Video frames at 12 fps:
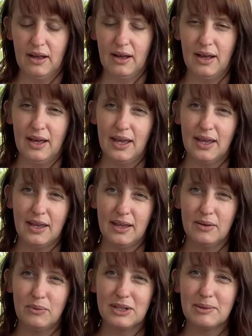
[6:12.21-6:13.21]

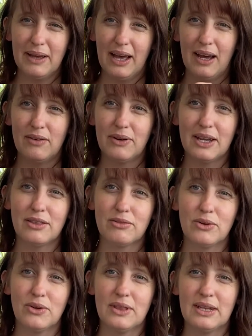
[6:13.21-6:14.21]
I was about halfway
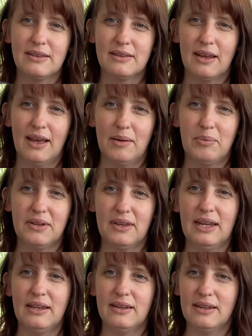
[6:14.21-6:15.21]
through this
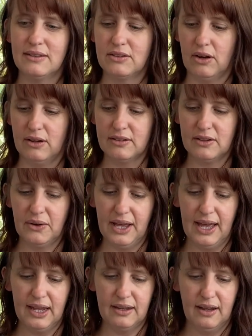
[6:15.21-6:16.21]
Petite Knits Oslo
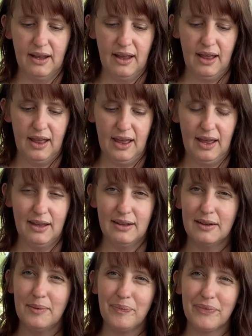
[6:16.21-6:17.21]
hat,
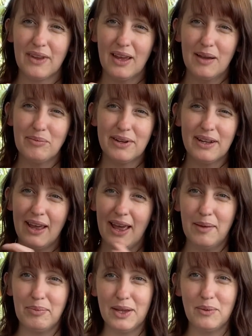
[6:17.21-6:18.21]
and I'm pretty
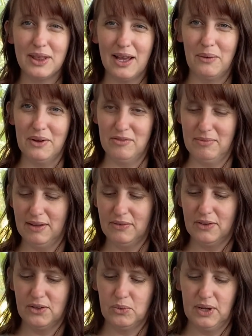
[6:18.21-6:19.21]
happy with how it went for my
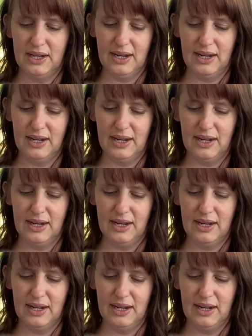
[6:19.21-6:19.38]
first one.